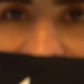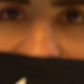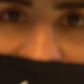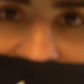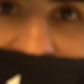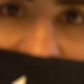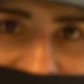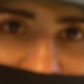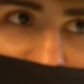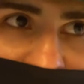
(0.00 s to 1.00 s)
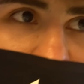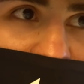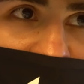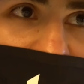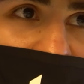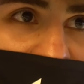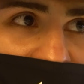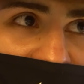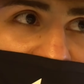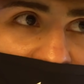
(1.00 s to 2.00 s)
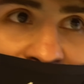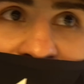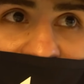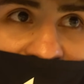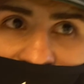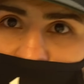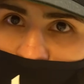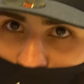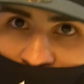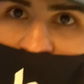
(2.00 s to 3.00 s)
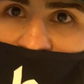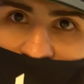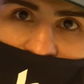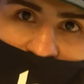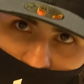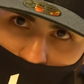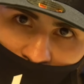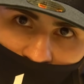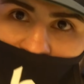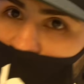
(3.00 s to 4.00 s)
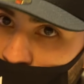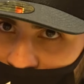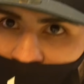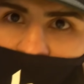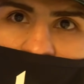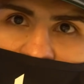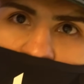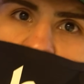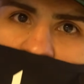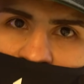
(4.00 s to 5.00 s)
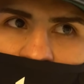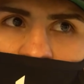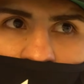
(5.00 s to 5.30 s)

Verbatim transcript: you know, he should be, he should, you know, he should feel that, he was a part of, a part of this whole thing, you know, this whole journey.